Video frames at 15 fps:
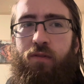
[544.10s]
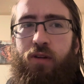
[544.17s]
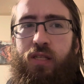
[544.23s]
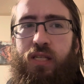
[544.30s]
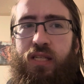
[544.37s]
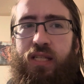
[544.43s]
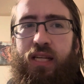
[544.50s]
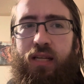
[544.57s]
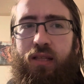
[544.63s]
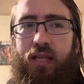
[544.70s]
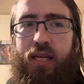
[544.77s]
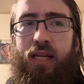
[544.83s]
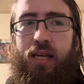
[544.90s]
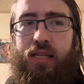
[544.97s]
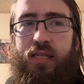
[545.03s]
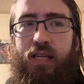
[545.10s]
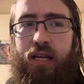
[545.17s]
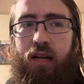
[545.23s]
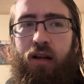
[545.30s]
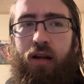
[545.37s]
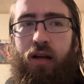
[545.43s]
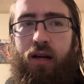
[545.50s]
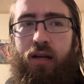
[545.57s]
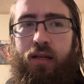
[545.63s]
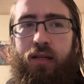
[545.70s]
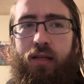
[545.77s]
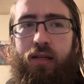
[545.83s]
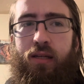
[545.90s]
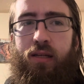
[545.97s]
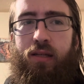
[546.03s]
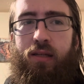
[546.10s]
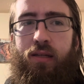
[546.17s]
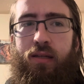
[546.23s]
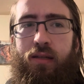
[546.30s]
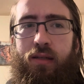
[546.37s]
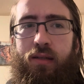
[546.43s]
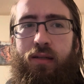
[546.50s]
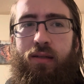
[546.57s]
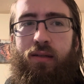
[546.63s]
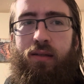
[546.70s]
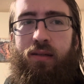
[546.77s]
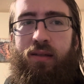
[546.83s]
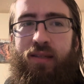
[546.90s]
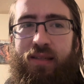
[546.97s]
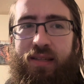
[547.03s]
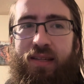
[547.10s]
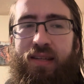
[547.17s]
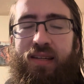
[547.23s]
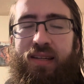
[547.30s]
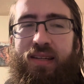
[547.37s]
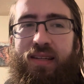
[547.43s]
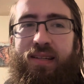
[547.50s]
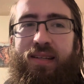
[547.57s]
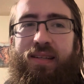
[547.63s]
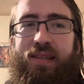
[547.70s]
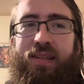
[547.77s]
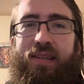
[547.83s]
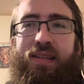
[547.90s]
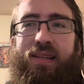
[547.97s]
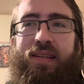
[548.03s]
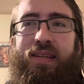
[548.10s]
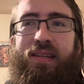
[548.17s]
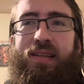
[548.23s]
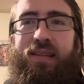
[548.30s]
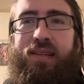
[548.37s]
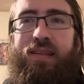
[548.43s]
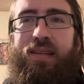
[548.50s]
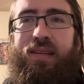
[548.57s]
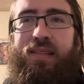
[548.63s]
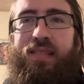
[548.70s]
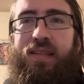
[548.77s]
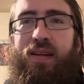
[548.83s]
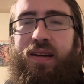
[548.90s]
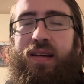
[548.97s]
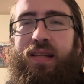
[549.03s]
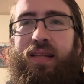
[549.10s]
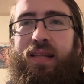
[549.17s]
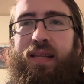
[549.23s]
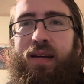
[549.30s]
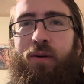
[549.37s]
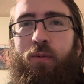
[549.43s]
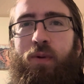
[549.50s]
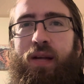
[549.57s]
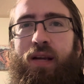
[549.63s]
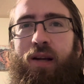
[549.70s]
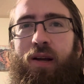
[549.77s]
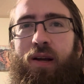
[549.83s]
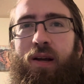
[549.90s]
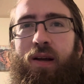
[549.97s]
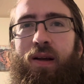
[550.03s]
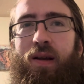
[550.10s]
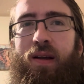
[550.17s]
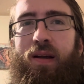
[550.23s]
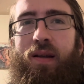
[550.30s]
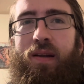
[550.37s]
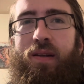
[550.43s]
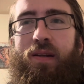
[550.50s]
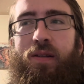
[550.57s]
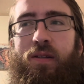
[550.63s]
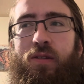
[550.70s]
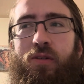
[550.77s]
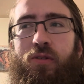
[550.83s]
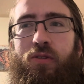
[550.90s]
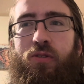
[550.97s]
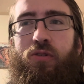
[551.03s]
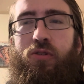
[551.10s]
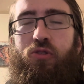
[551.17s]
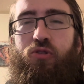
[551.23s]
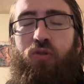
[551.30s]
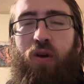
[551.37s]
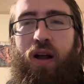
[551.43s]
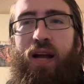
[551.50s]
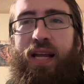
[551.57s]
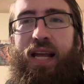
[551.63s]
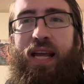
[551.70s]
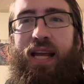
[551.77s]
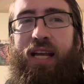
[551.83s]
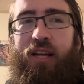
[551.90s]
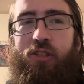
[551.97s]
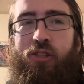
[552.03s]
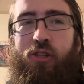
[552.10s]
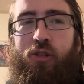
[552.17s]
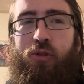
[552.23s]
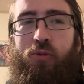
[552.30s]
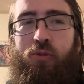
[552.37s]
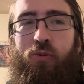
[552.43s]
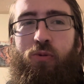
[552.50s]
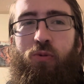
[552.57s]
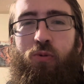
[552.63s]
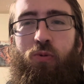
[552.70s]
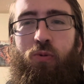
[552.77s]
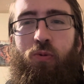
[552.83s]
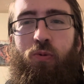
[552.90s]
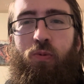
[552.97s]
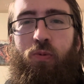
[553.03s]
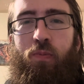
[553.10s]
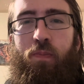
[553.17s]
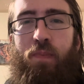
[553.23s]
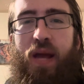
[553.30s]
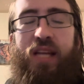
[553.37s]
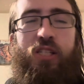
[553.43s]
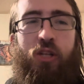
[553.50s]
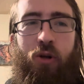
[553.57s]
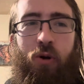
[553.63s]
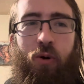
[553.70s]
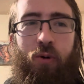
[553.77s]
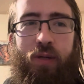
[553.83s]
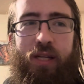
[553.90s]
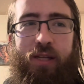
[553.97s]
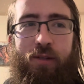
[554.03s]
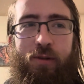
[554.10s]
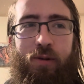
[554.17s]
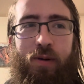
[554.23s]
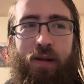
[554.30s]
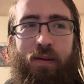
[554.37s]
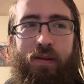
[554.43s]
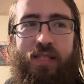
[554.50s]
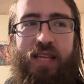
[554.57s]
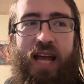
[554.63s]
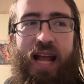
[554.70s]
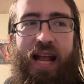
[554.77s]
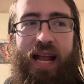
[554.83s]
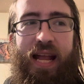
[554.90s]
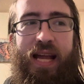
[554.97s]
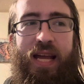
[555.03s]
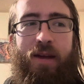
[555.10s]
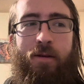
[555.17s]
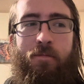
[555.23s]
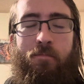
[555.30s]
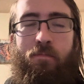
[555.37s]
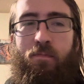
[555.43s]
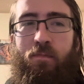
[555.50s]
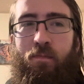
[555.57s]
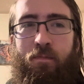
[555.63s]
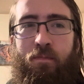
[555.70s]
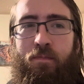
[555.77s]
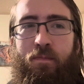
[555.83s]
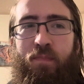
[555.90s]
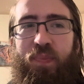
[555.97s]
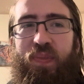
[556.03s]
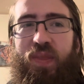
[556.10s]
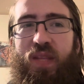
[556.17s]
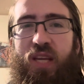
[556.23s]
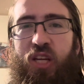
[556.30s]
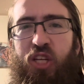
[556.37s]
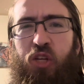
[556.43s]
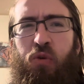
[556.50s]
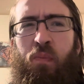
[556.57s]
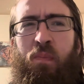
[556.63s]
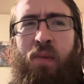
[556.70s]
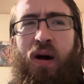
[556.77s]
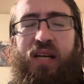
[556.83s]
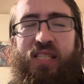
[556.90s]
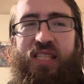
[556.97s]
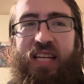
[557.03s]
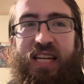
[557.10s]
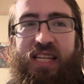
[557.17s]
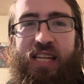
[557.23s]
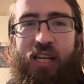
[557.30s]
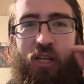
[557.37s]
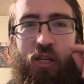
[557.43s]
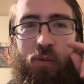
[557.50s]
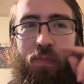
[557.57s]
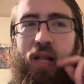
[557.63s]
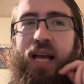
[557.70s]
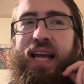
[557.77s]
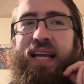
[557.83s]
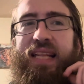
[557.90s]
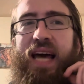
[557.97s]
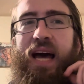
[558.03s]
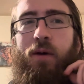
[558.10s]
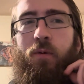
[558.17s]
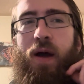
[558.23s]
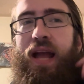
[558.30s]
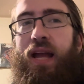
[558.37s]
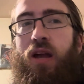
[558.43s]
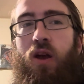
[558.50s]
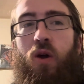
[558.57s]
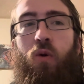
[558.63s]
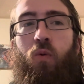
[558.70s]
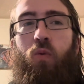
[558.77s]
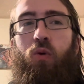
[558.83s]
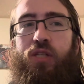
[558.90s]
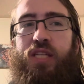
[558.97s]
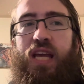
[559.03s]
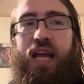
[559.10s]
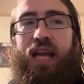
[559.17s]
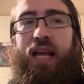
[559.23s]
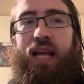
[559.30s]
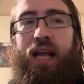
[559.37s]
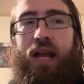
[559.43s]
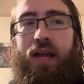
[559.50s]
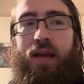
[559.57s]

us is the elitist here, huh? It's not that we're trying to pigeonhole you and say, you must continue playing that way. We're saying